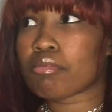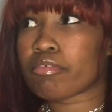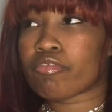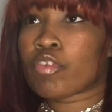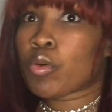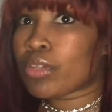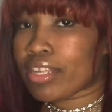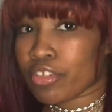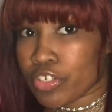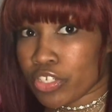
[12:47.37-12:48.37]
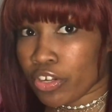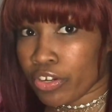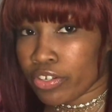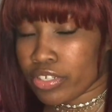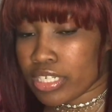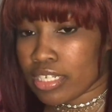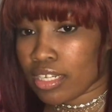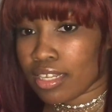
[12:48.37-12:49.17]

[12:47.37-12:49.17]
faux leather skirts,